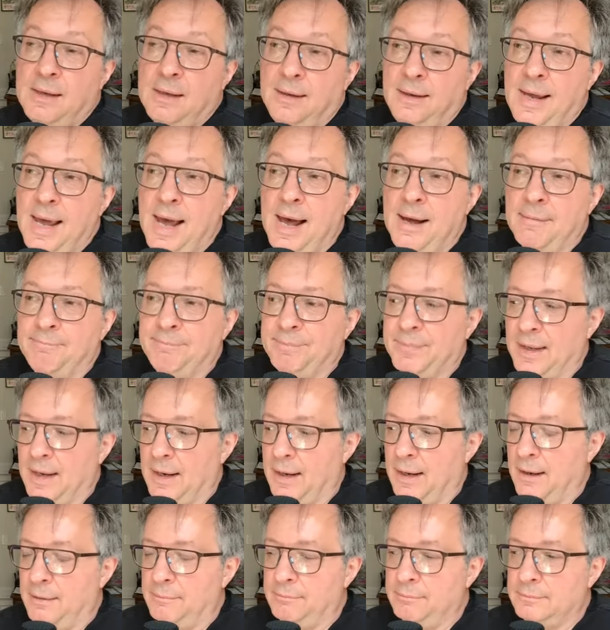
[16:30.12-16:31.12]
yeah,
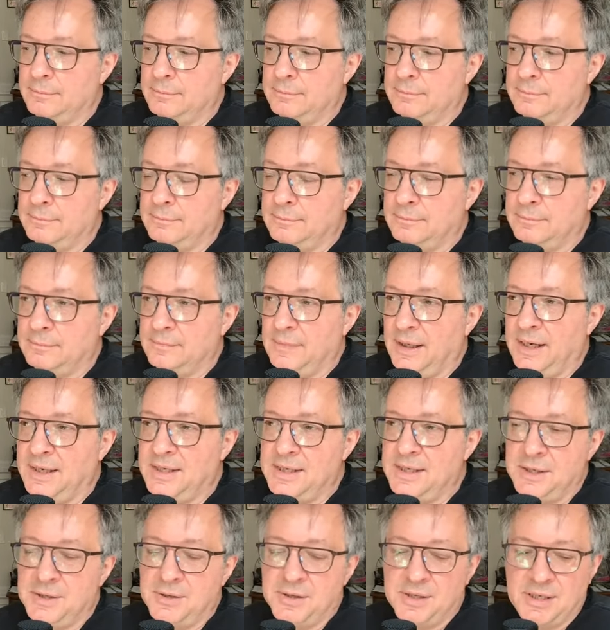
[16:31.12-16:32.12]

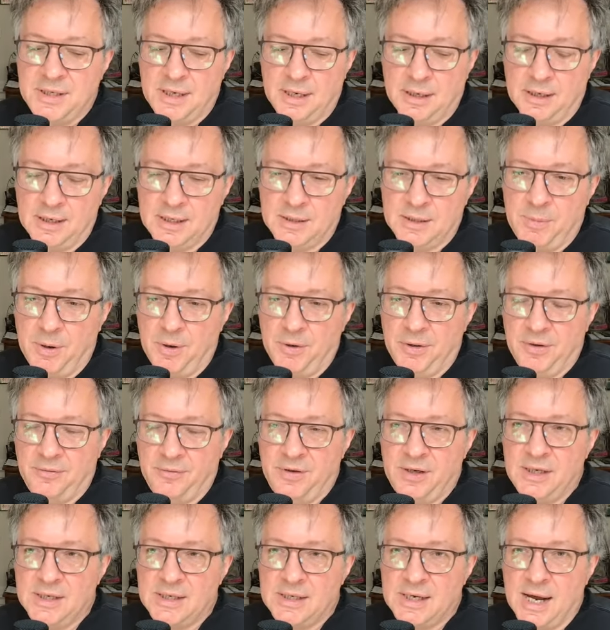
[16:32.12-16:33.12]
it's interesting because both of
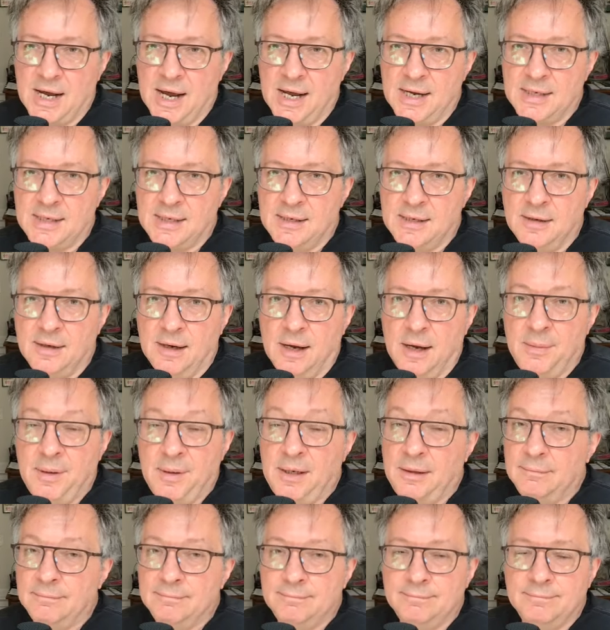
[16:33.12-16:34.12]
these guys, I
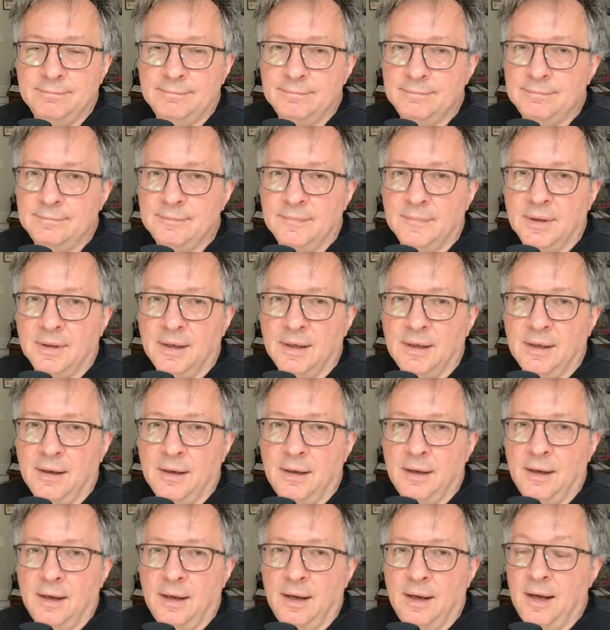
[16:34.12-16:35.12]
mean,
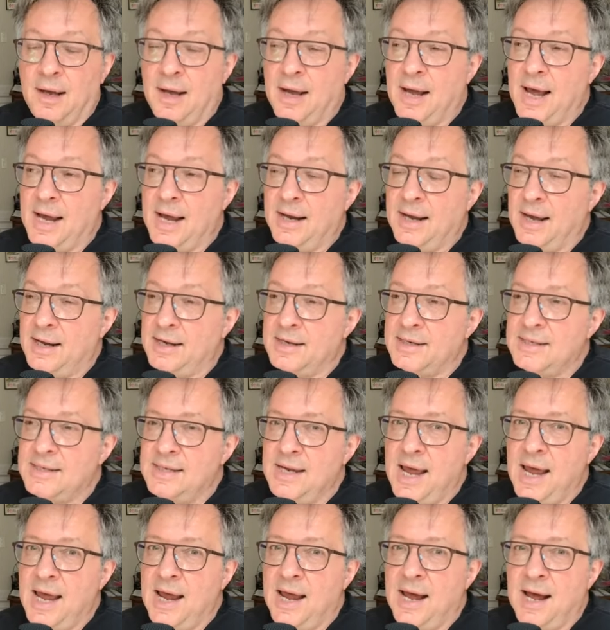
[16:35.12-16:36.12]
I gotta
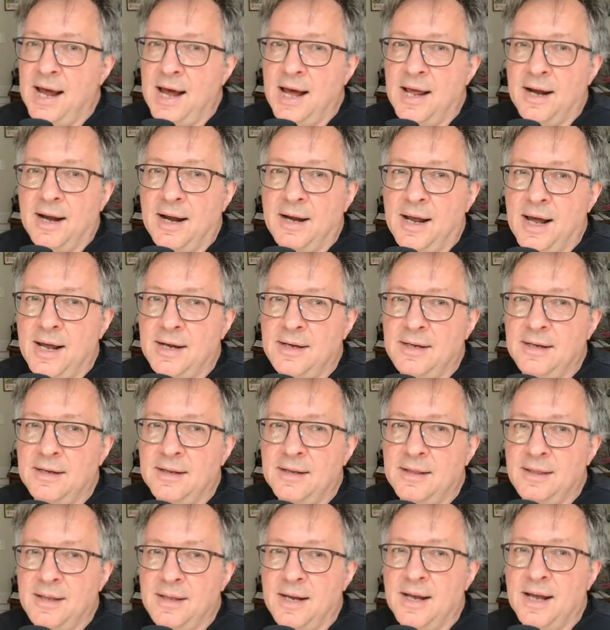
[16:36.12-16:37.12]
say, I
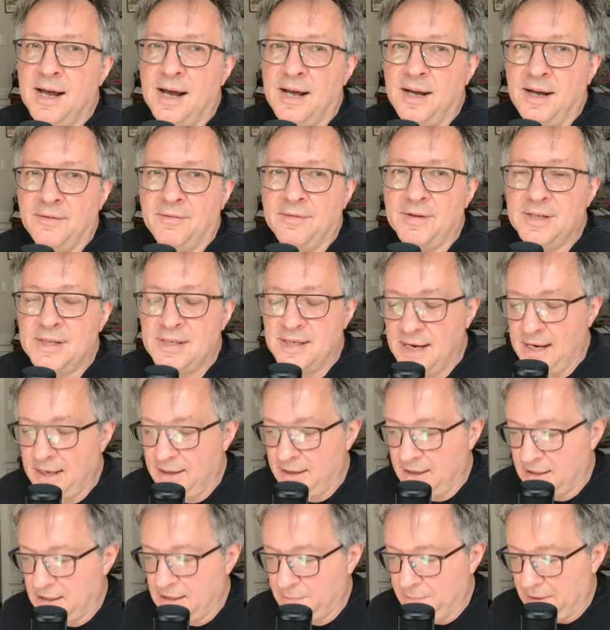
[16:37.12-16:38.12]
didn't think I'd ever say
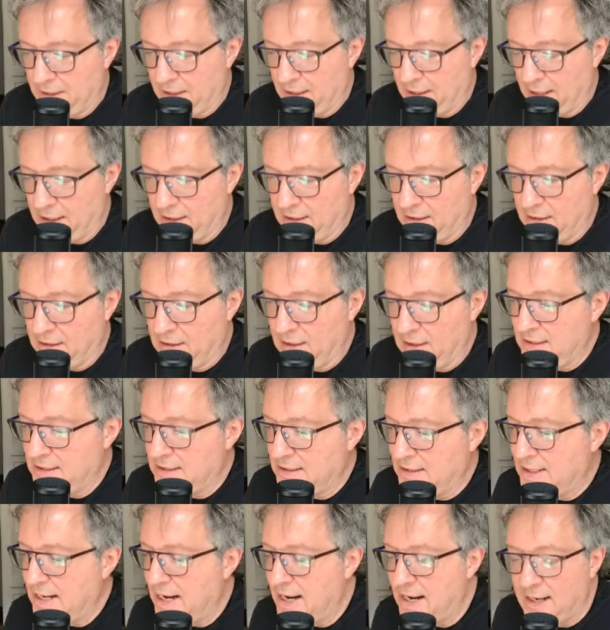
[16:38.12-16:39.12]
this, but at this
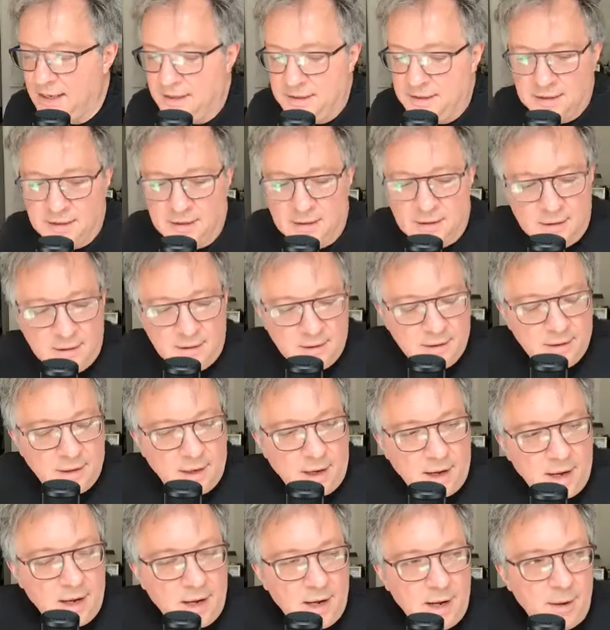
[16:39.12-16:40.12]
stage,
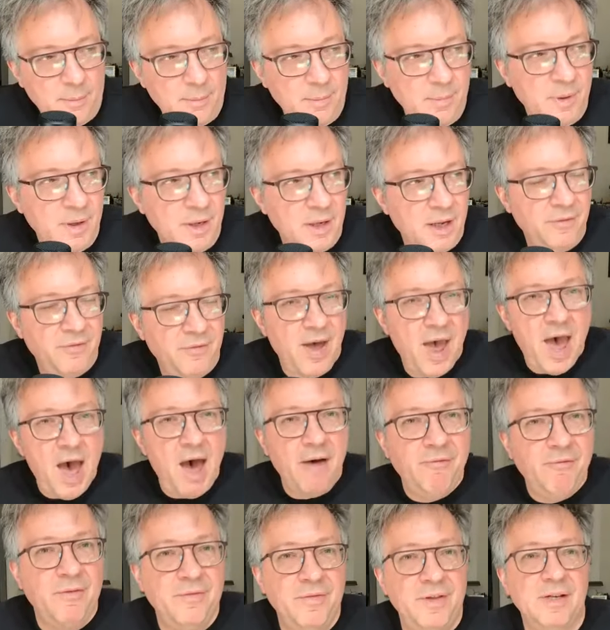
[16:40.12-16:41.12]
if
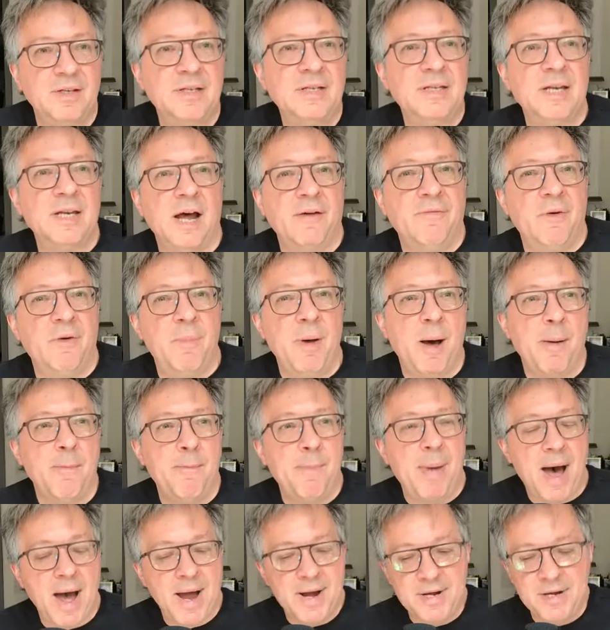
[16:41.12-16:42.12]
half of this stuff about
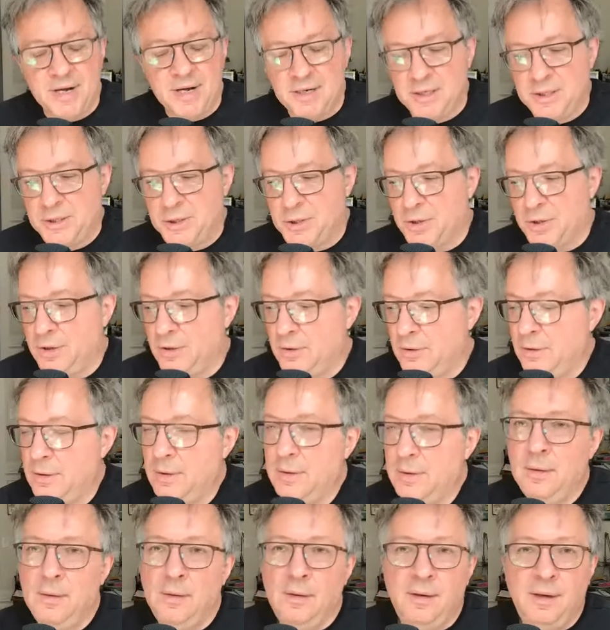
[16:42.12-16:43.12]
Biden is true,
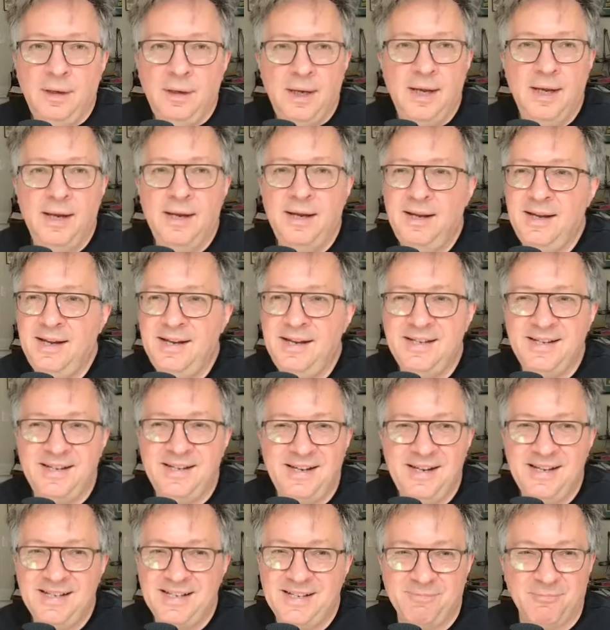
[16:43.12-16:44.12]

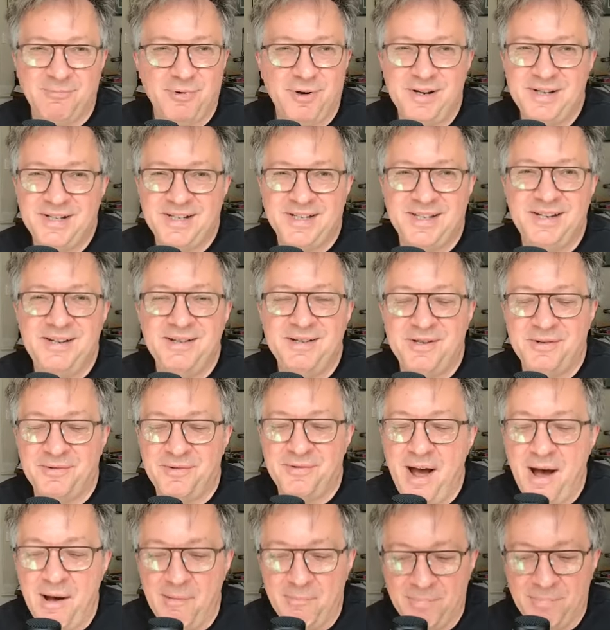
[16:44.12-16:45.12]
he's worse than
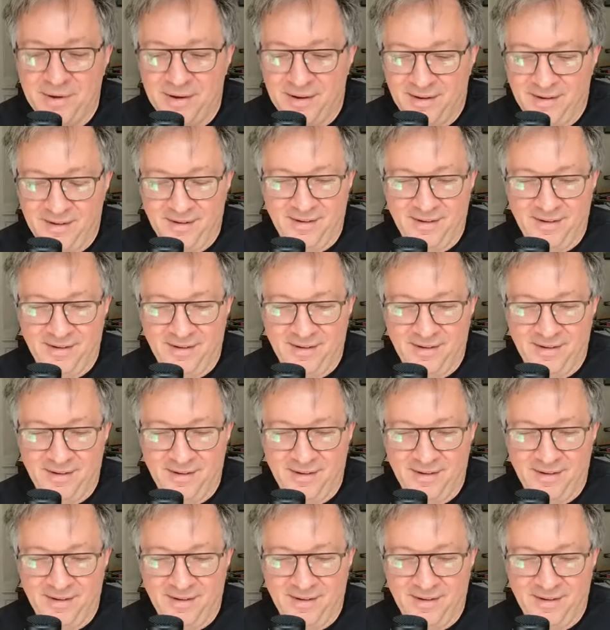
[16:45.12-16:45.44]
Trump.